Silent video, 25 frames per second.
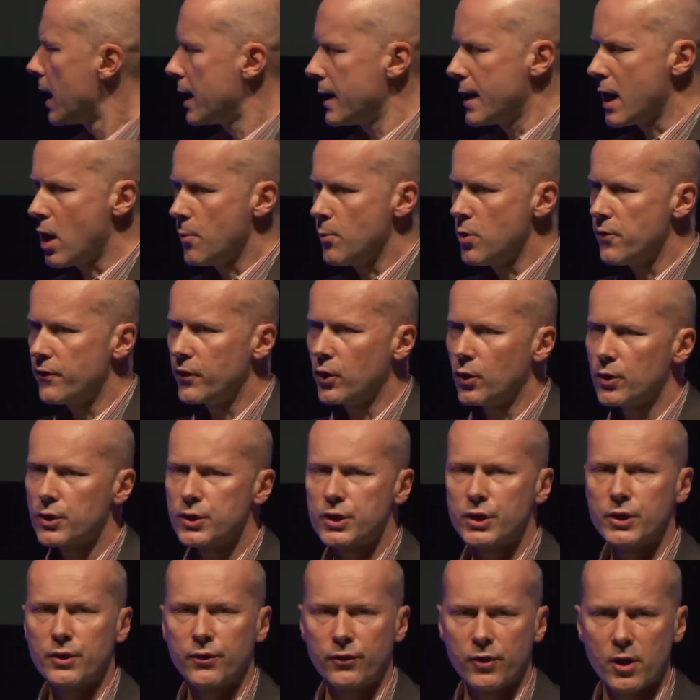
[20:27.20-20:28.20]
Now moving on
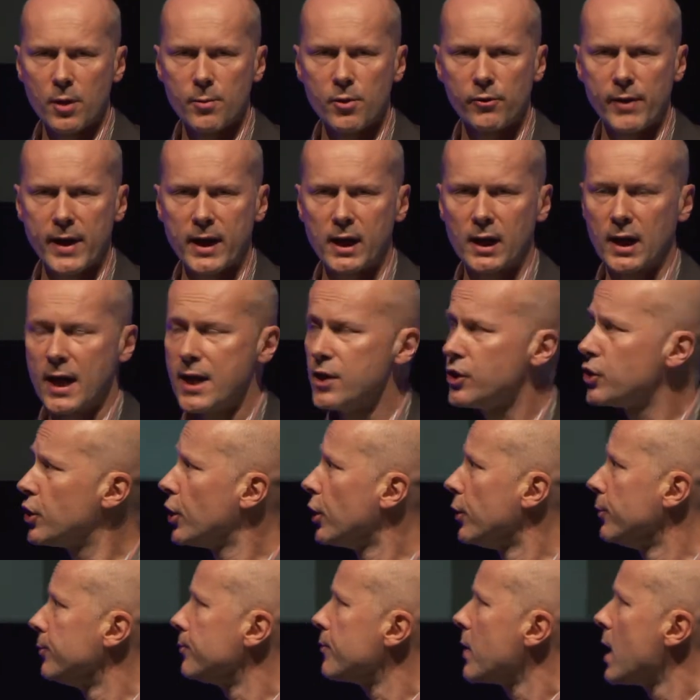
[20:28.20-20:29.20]
to
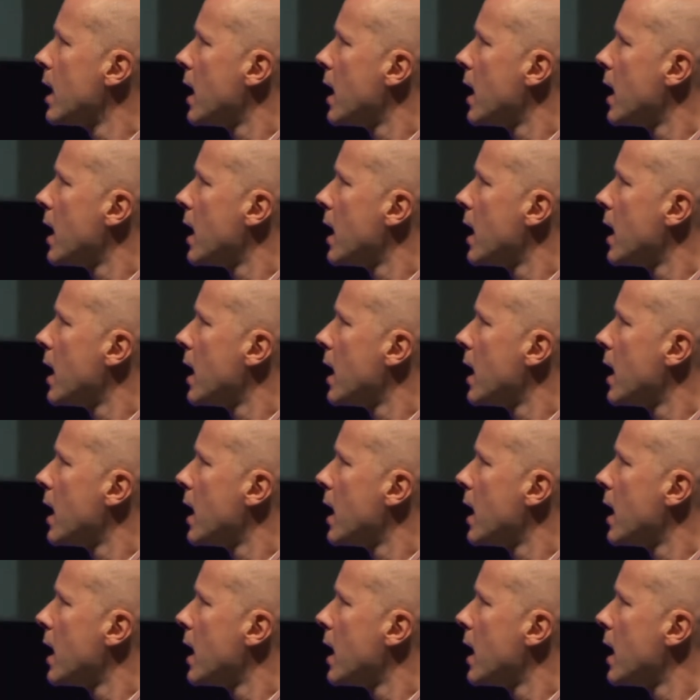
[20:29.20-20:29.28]
thermoregulation,